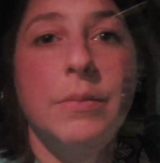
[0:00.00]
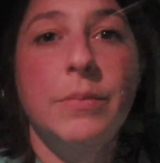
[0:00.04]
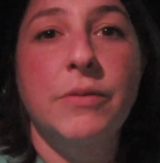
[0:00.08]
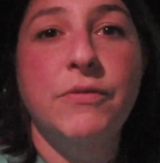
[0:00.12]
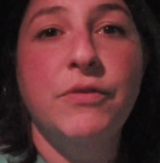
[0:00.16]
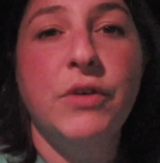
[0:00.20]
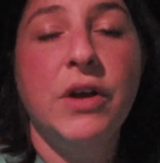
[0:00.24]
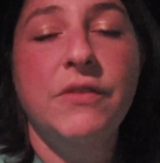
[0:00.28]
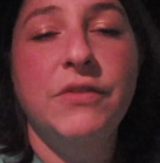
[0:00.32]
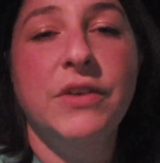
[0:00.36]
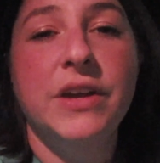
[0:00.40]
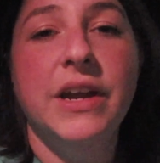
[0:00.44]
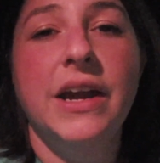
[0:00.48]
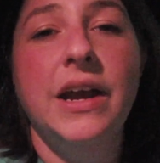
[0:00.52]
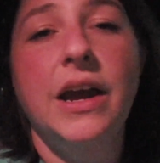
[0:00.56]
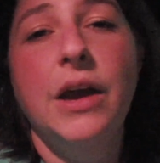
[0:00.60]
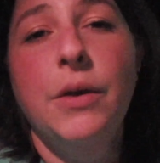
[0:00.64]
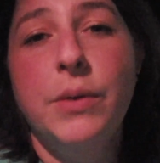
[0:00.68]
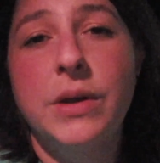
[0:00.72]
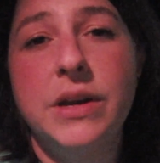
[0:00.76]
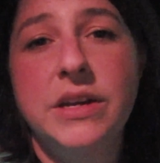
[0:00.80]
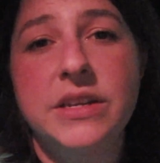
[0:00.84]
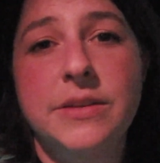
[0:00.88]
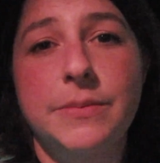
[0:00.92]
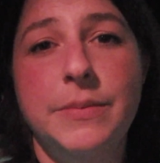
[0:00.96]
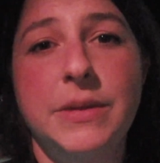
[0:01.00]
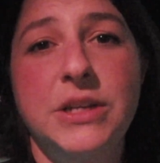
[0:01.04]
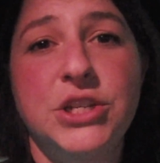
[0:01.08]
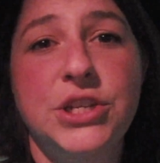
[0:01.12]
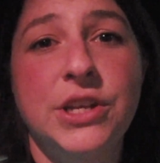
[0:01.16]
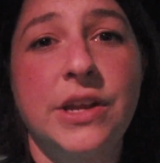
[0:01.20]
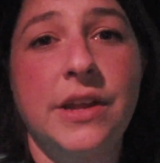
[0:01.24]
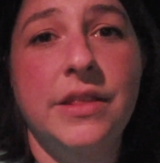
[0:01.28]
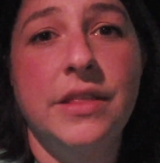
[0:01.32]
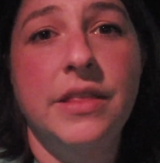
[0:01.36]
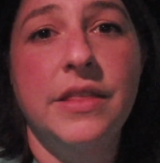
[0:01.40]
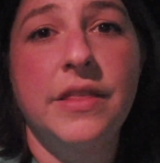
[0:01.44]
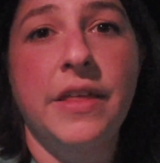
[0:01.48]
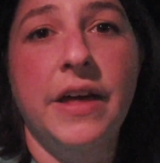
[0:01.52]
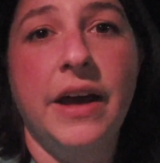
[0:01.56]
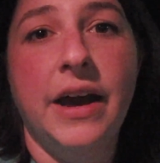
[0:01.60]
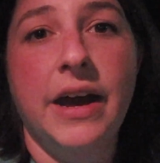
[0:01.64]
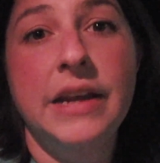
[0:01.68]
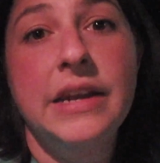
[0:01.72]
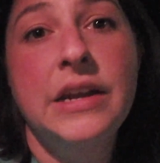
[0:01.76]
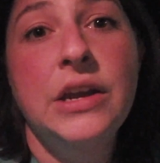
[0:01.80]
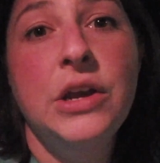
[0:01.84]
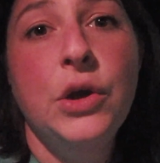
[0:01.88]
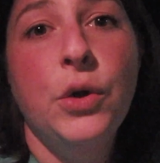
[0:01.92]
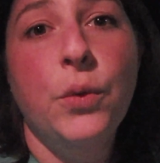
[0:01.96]
Before I forget, I wanted to mention
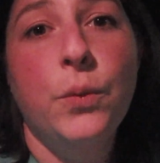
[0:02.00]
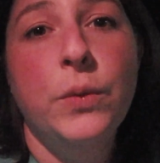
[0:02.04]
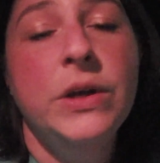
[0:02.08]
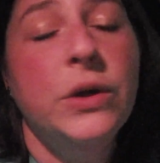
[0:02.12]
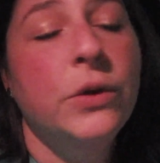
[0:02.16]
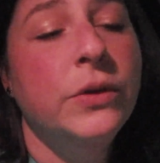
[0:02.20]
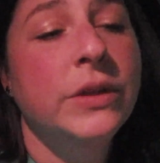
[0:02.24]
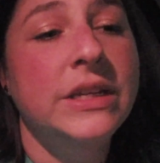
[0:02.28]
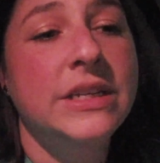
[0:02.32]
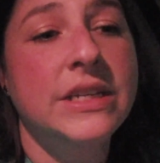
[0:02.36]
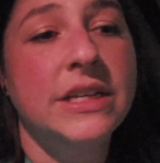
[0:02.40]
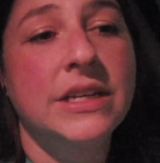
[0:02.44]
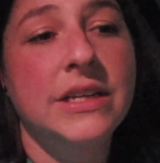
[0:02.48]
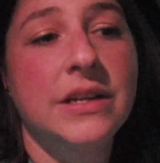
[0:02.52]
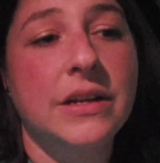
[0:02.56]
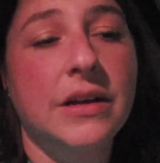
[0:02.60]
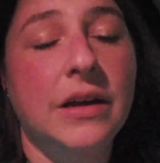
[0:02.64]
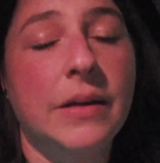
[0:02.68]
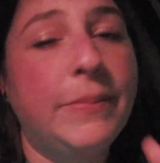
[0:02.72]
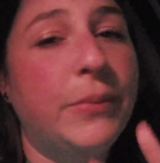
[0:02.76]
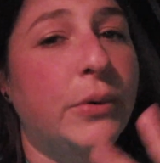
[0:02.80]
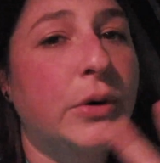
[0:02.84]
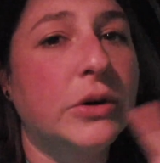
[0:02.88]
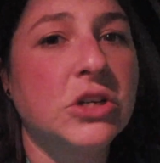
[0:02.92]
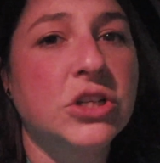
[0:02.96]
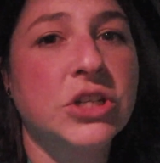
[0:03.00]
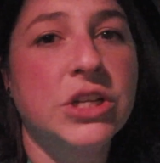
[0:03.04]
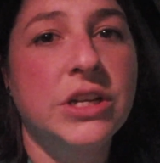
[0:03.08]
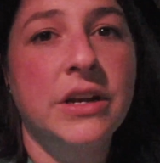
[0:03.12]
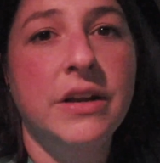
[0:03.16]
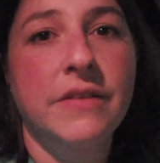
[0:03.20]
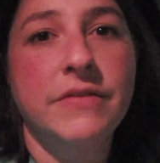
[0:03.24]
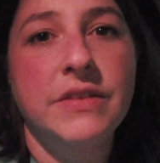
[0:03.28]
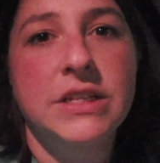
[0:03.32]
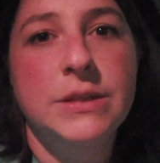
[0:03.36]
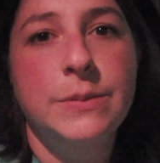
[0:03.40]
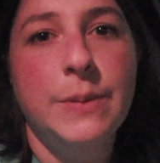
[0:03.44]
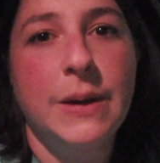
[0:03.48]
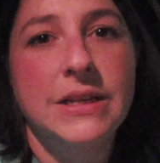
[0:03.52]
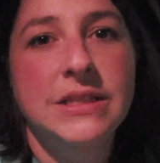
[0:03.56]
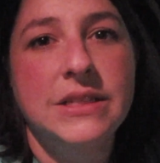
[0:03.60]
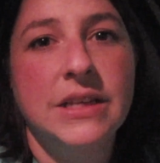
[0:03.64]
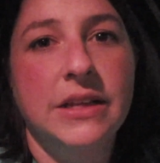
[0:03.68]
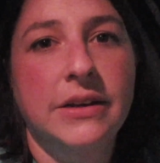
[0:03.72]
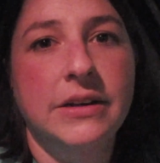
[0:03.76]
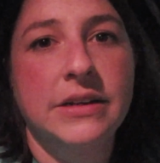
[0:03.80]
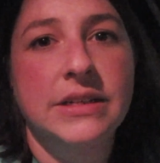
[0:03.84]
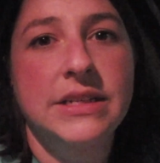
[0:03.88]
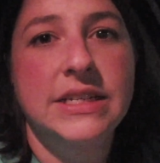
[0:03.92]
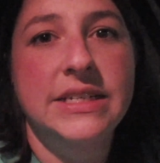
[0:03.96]
that we only did a portion of the Space
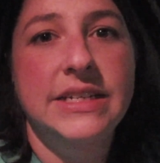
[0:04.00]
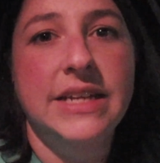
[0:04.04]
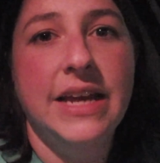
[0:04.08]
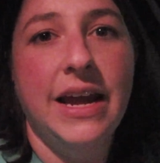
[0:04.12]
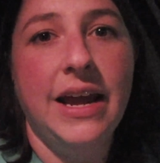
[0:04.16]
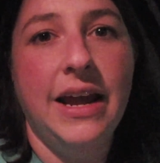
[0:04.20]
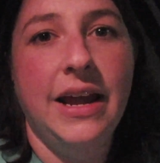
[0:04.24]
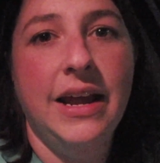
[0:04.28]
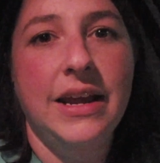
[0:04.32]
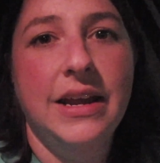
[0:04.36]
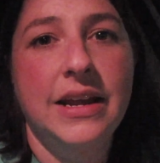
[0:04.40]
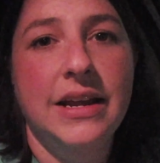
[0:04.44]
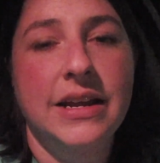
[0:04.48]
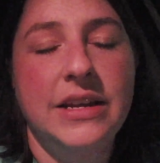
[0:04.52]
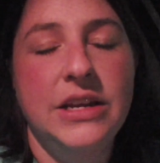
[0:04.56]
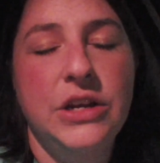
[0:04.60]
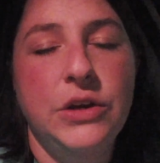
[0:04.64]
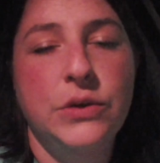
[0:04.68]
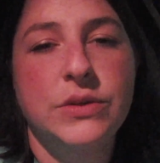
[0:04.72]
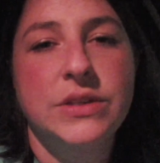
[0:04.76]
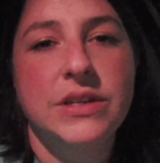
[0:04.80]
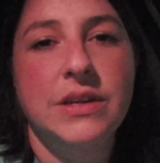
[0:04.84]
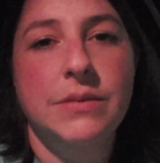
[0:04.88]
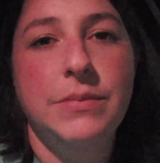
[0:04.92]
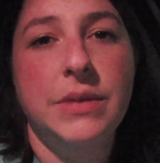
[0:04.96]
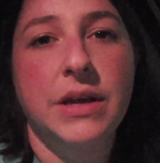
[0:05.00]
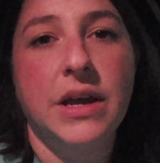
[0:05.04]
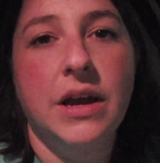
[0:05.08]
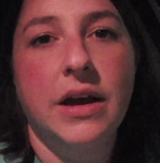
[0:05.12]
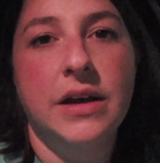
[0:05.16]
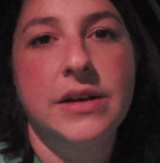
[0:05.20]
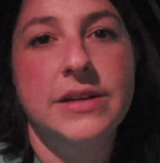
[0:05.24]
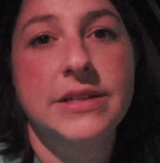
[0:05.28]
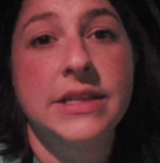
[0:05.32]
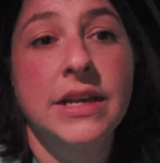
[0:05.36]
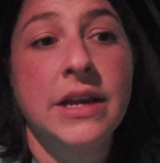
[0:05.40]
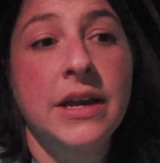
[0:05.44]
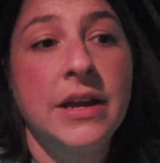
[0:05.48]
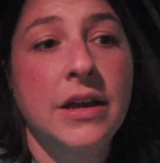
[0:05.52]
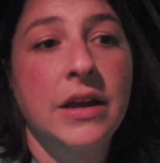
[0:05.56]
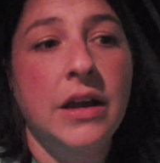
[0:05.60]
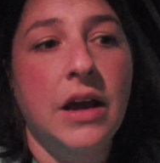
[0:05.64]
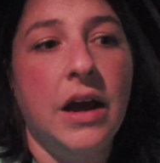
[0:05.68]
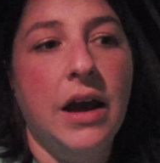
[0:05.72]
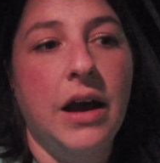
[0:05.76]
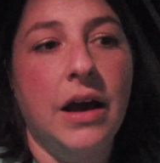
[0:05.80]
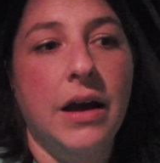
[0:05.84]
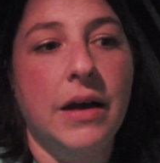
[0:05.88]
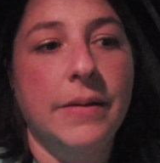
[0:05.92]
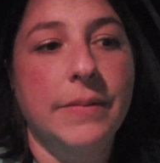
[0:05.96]
Center today in Houston because
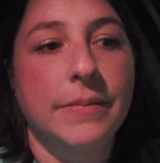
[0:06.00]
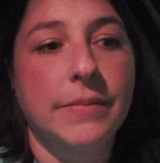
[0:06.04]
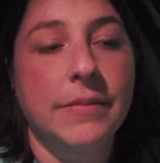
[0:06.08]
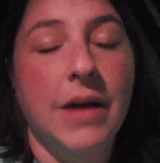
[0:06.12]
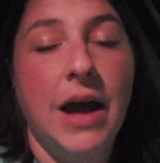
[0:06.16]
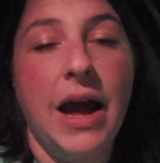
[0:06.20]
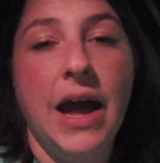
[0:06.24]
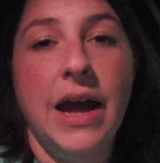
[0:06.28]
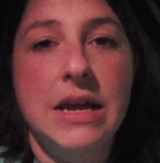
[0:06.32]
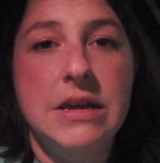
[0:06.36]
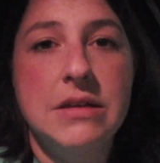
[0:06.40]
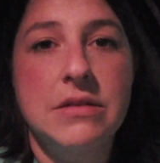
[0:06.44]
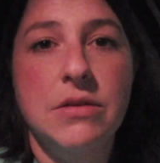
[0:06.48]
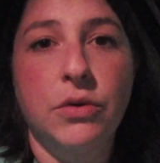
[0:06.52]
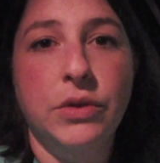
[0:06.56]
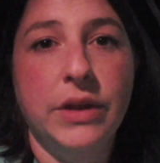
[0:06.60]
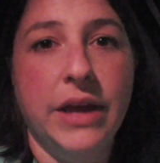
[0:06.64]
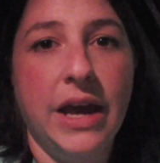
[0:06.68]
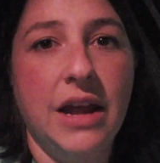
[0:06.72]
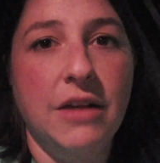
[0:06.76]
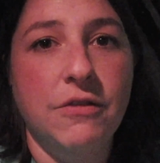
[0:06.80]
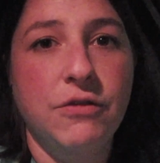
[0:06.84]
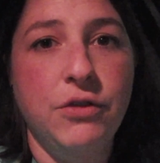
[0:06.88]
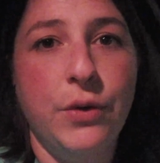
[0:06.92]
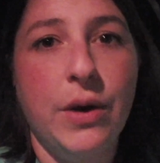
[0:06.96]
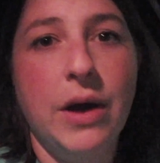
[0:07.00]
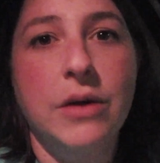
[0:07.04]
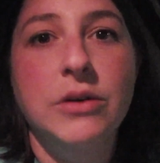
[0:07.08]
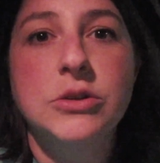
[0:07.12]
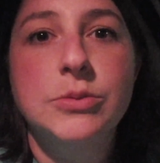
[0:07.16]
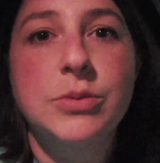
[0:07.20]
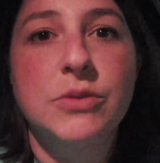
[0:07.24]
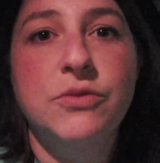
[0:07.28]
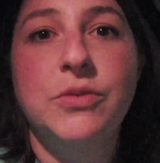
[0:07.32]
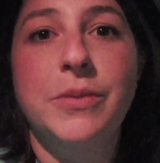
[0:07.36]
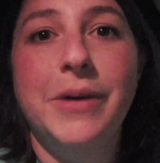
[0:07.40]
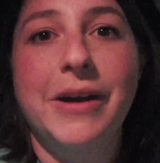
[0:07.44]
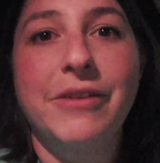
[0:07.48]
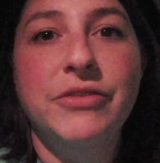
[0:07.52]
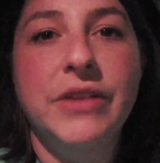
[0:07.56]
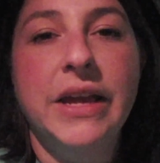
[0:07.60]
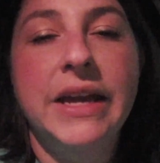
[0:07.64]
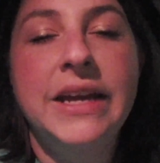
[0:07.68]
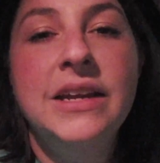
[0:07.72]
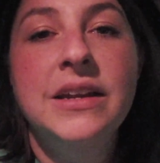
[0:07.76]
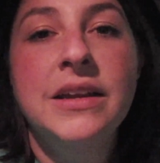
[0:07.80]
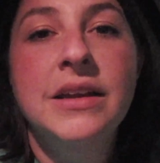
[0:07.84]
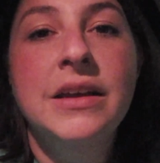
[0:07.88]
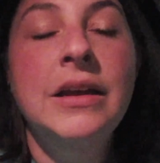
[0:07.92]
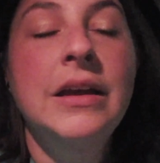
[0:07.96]
I only had a few hours before my
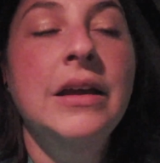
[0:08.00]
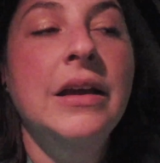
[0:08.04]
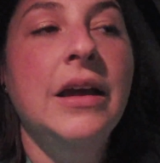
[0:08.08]
flight.